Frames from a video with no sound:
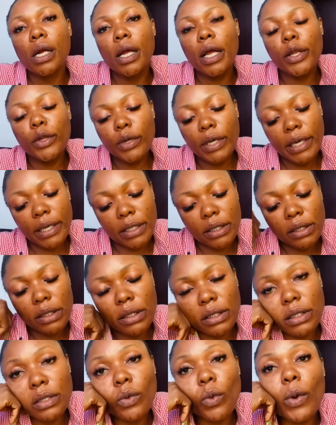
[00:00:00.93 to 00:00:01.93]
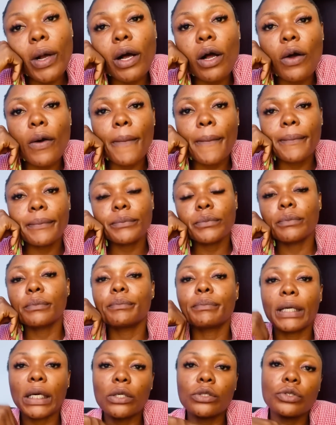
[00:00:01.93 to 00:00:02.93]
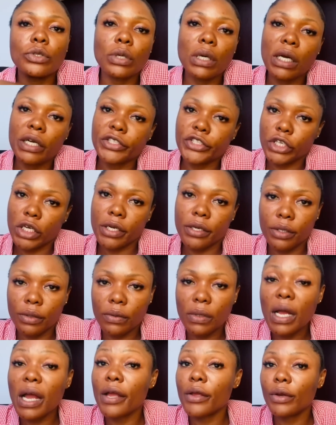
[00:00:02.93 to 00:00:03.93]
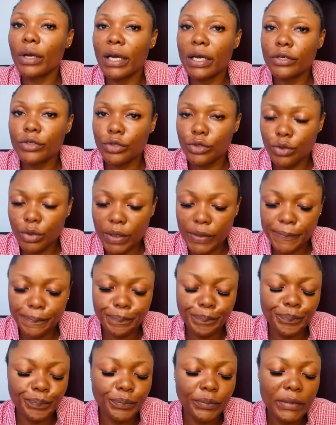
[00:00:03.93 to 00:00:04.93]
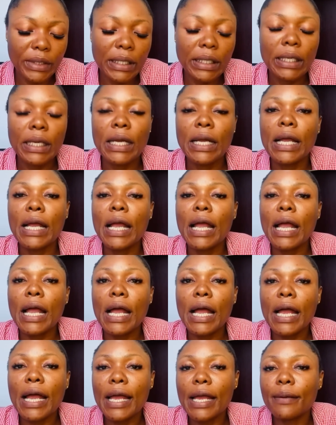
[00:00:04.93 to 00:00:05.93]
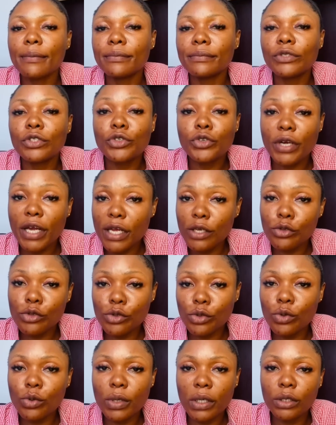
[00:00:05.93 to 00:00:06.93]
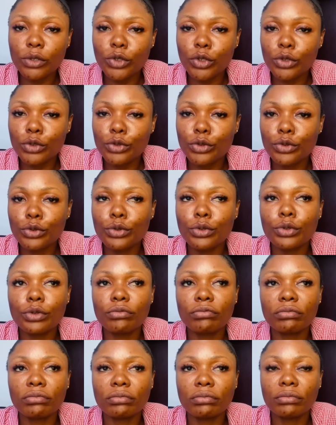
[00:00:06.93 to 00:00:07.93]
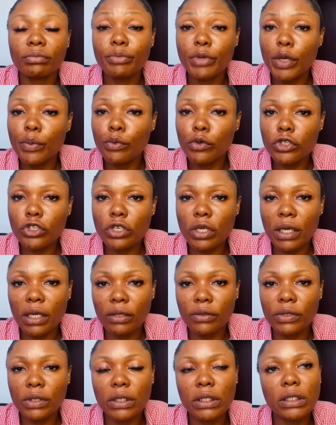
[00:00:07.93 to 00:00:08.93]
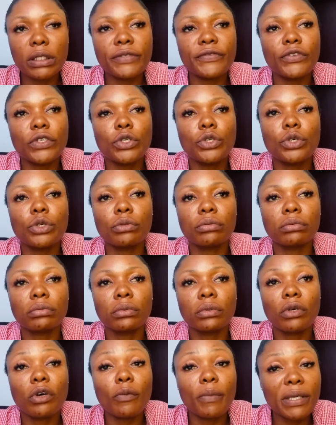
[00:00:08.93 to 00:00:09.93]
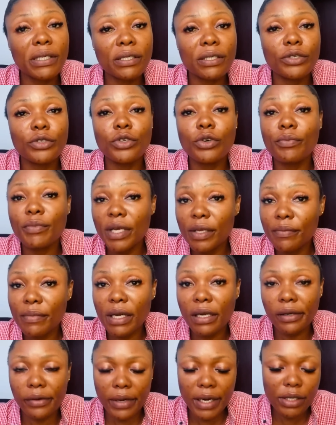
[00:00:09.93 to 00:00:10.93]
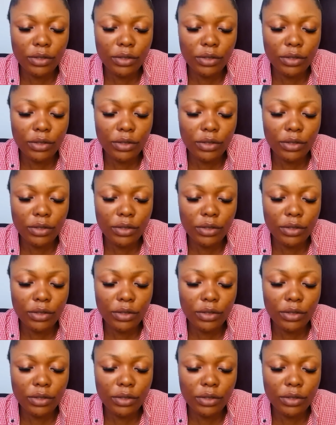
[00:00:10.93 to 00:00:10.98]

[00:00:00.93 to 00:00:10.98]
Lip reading: Hello guys, welcome back to our channel. How you guys doing? I am trying so well not to be emotional in this video. Obasanjo made me cry